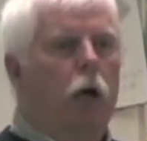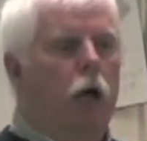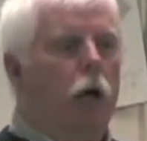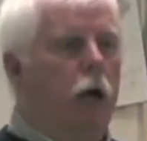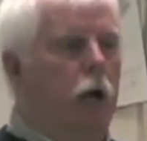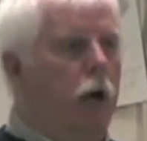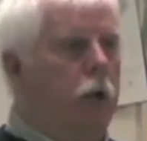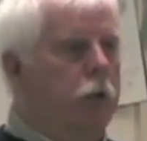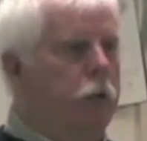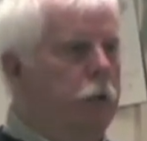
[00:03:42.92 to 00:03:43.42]

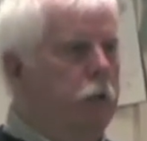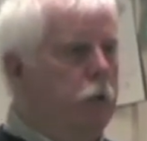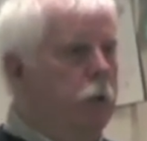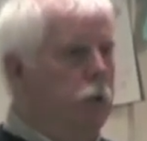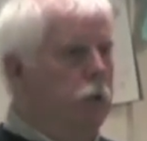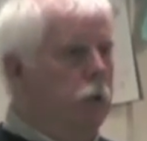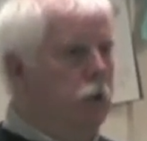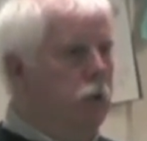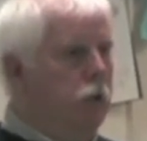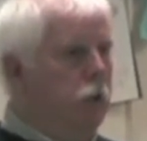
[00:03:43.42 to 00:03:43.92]
and
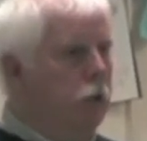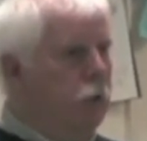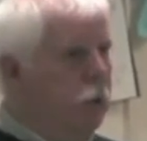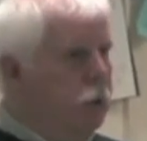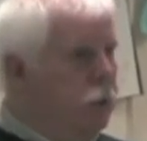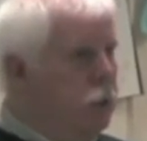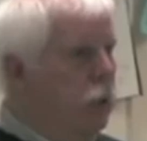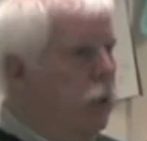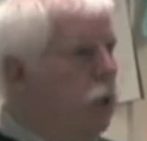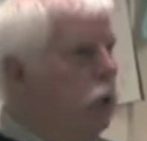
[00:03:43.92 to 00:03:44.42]
the
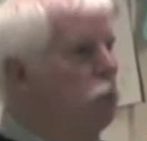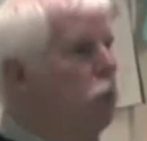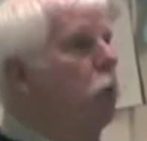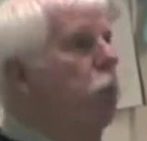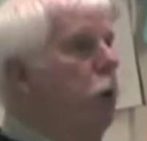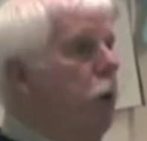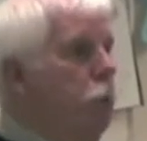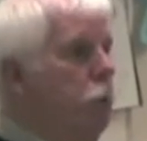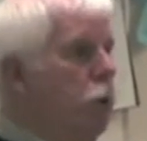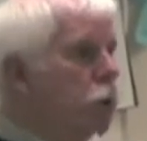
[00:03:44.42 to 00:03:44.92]
seed will
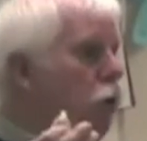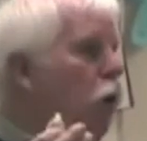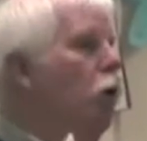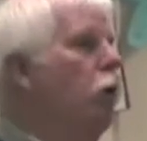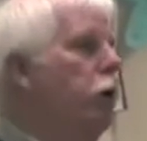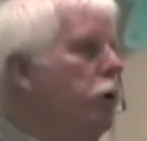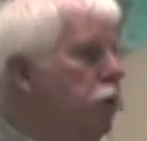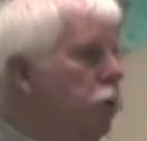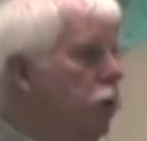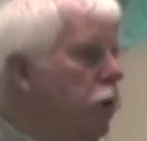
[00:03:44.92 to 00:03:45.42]
maybe
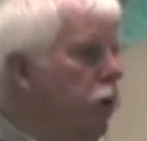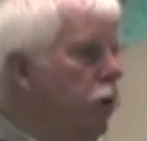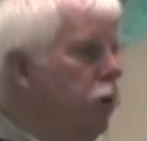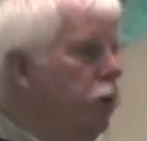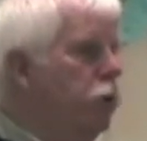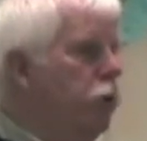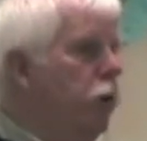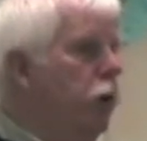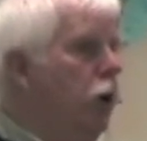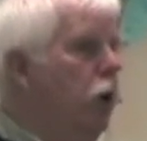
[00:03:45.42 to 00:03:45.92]
grow into
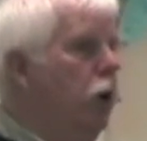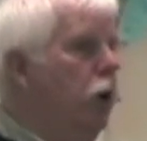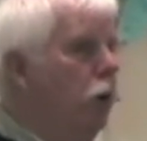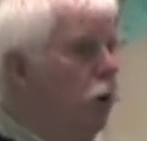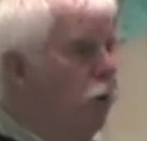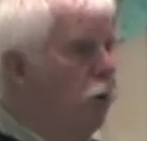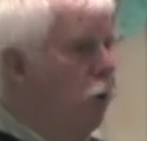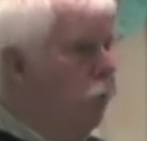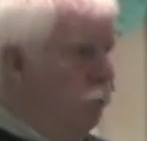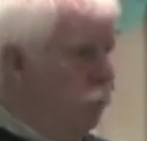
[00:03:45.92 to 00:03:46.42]
another tree
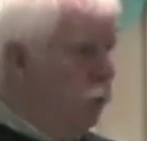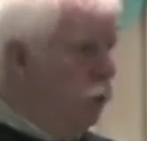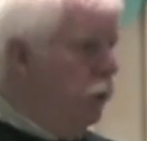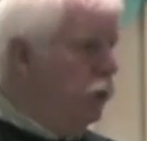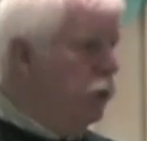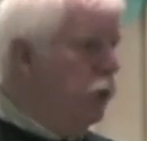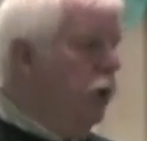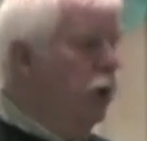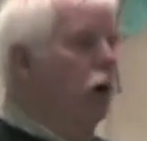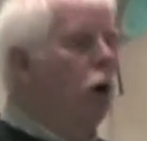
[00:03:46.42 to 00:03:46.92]
or bush,